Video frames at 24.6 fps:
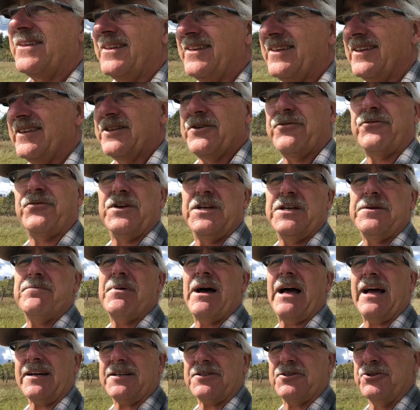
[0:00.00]
The
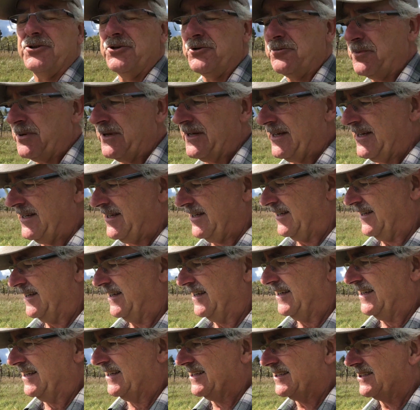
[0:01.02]
feedback loop.
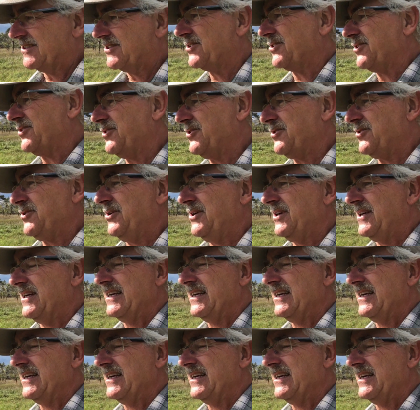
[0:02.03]
So